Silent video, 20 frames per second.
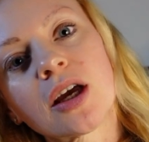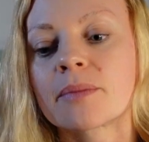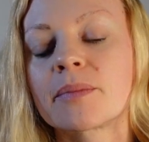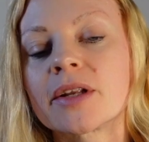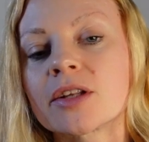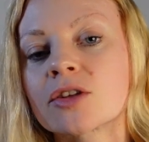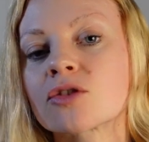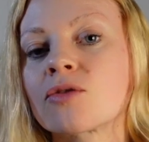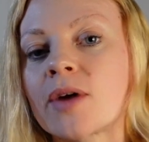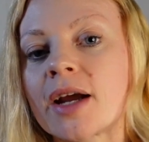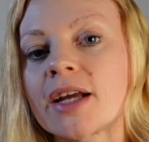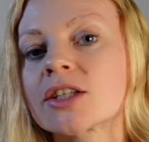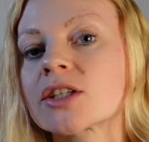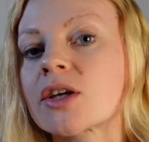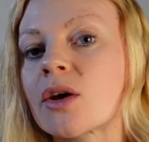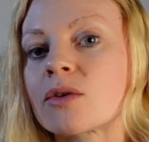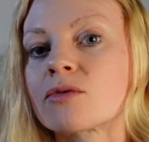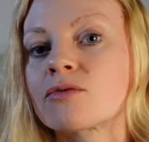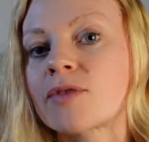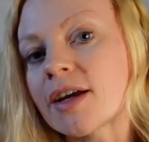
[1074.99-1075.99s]
But it's great to
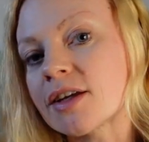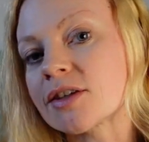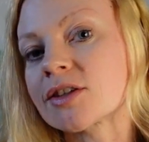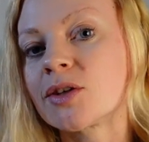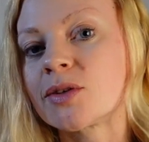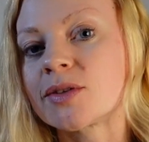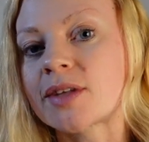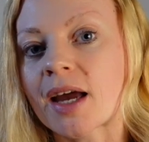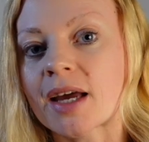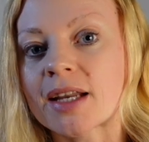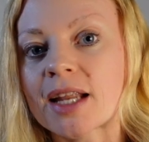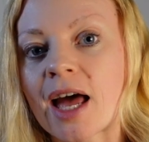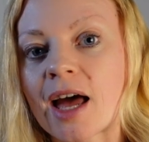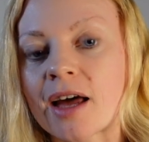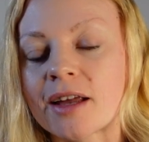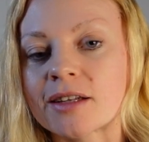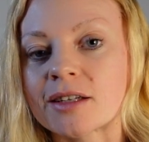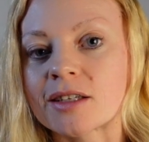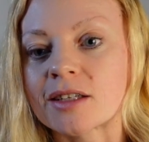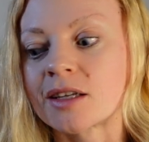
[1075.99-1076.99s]
go and rescue
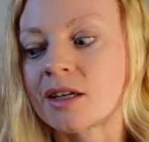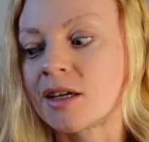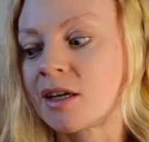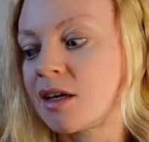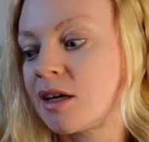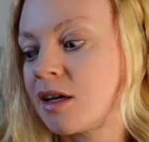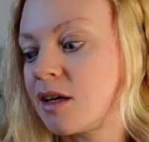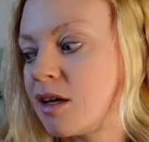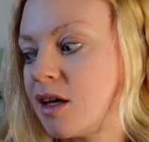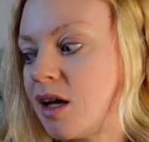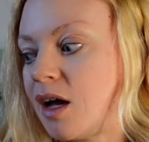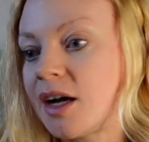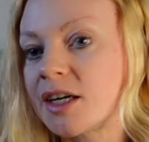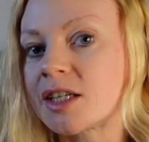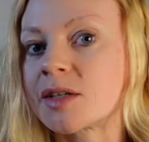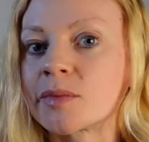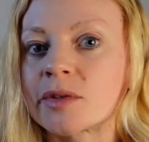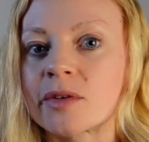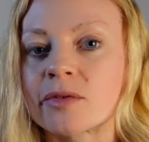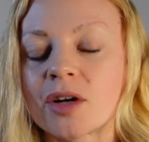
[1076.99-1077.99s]
secondhand
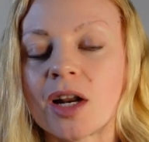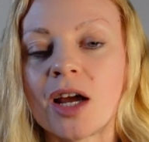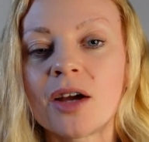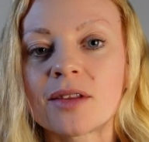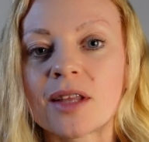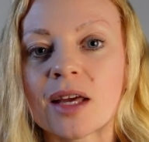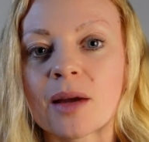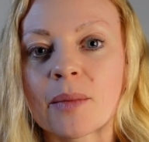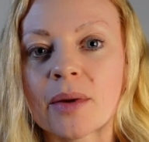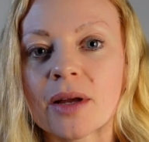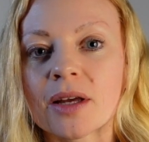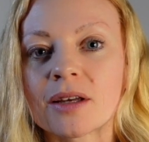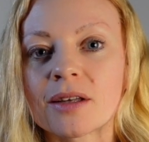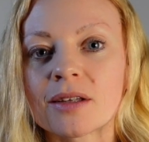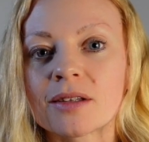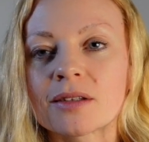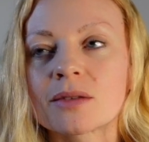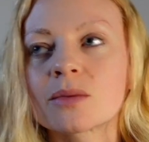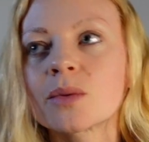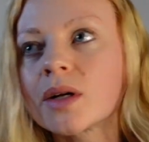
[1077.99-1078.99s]
items of clothing
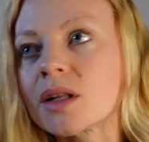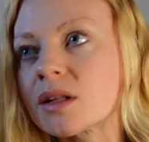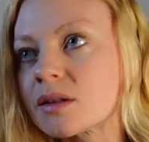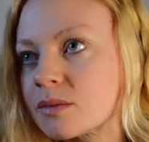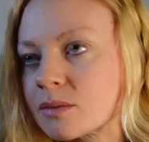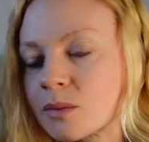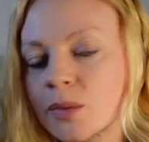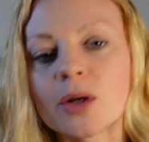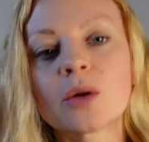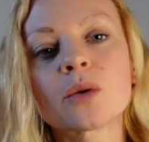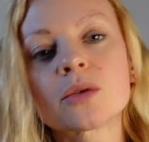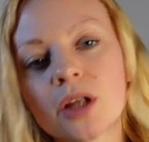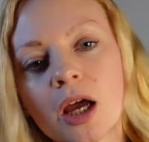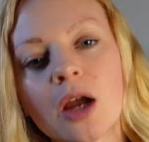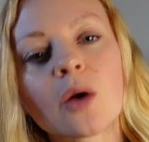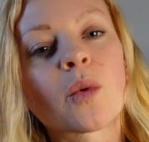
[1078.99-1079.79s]
because, well, we all know